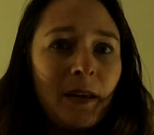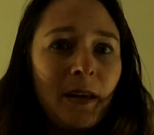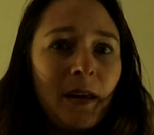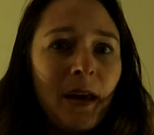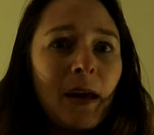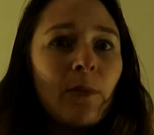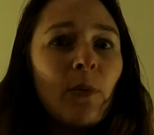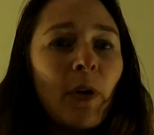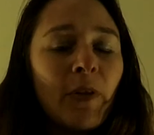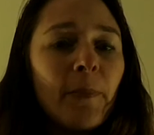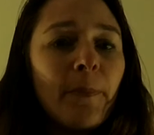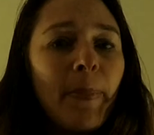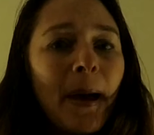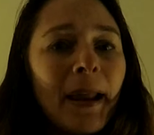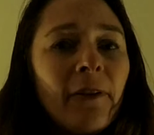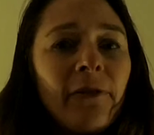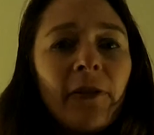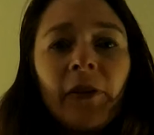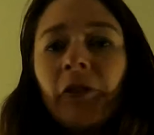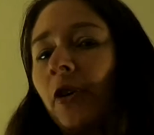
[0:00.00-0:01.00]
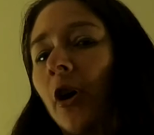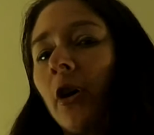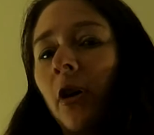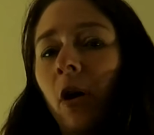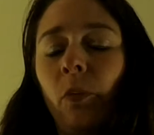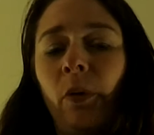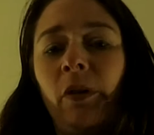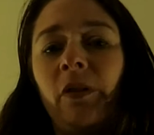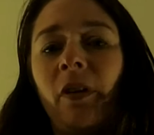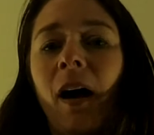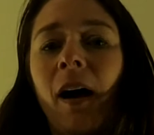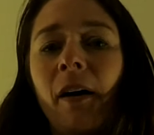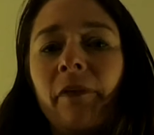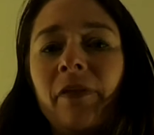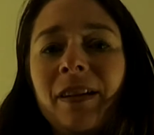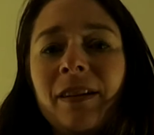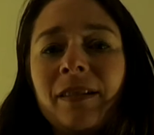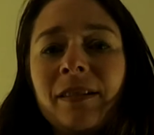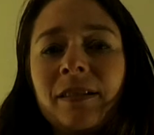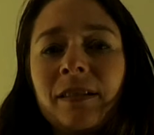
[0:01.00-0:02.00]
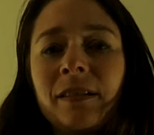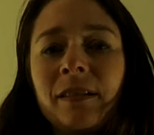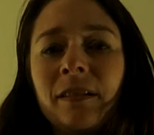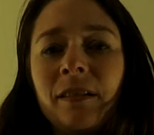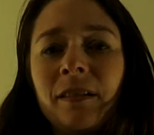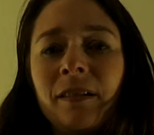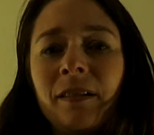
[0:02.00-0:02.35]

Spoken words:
And while the benefits aren't always obvious,